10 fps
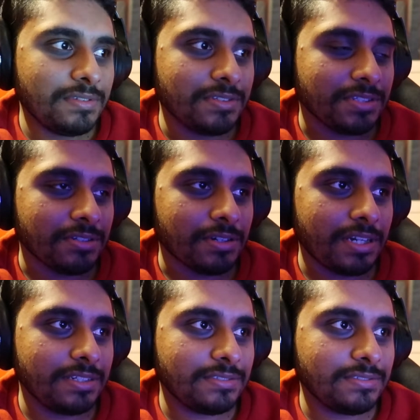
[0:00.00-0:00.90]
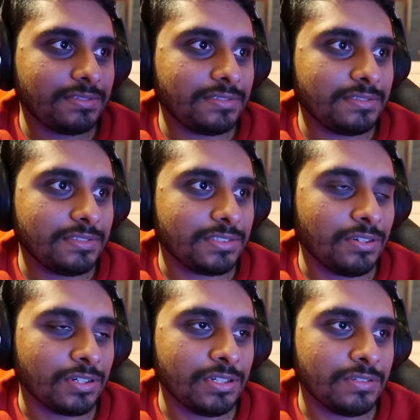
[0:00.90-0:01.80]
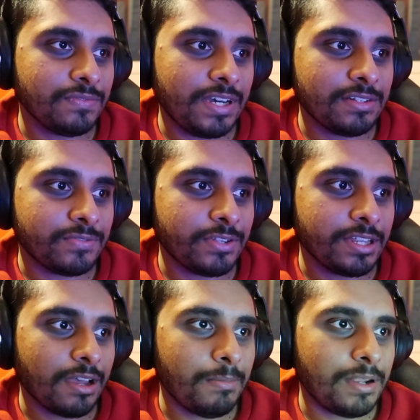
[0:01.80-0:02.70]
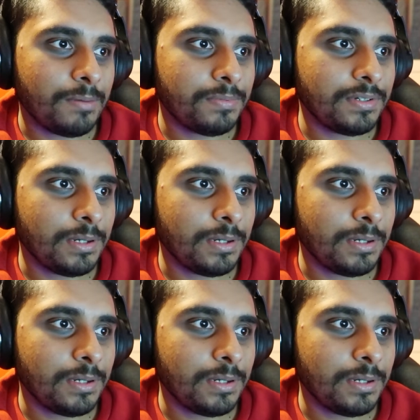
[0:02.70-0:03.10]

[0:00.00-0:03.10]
She alright? It's not good. Finals footy coming up.